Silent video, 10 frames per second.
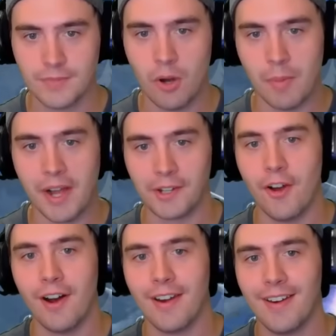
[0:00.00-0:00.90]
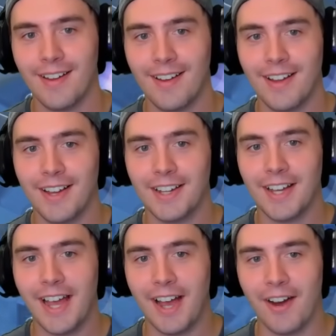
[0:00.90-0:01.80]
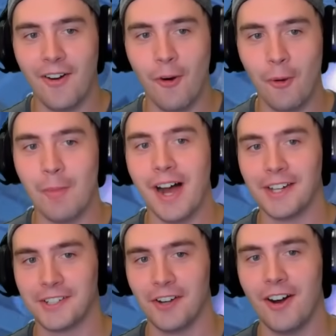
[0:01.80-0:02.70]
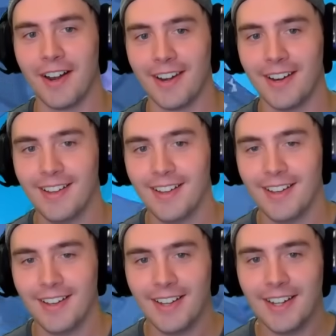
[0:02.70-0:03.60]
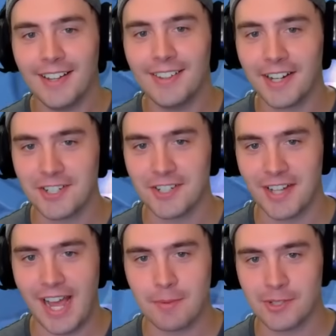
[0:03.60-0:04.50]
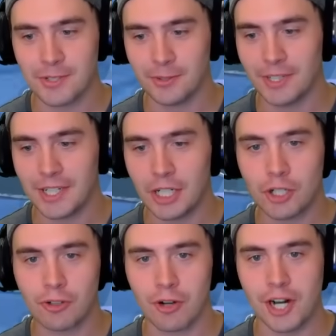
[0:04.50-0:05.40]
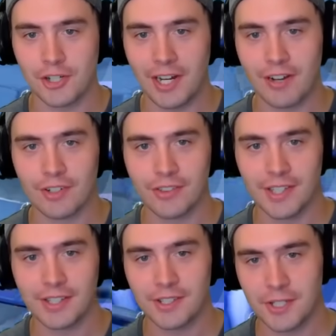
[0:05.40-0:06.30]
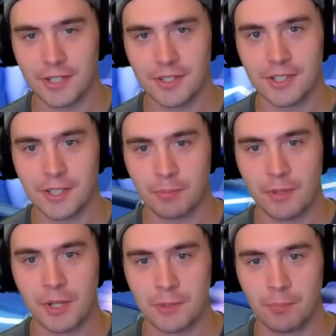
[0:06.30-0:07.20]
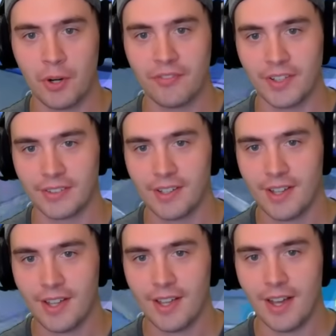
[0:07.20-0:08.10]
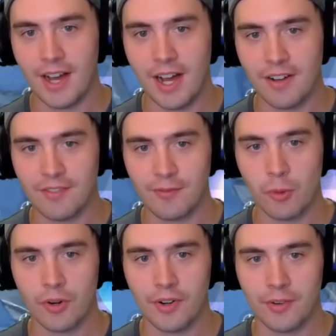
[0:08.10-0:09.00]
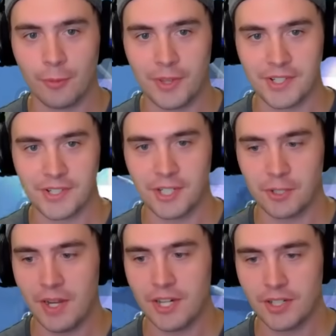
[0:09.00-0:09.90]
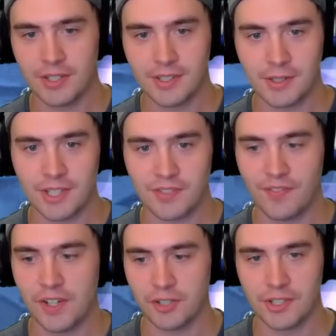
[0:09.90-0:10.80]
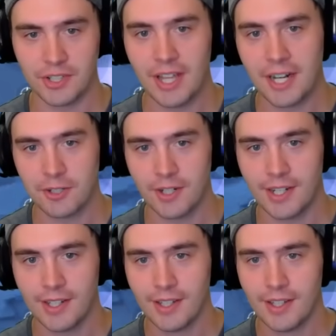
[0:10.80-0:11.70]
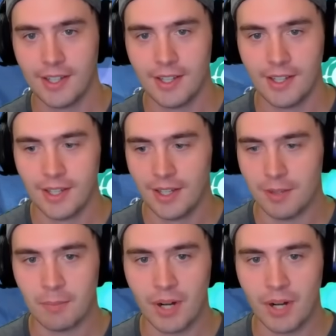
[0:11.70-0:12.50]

Oh my god. Oh my god like just absolutely crushing everything. This is this is pretty much perfect uh, for for this situation because Fischl is electric. But I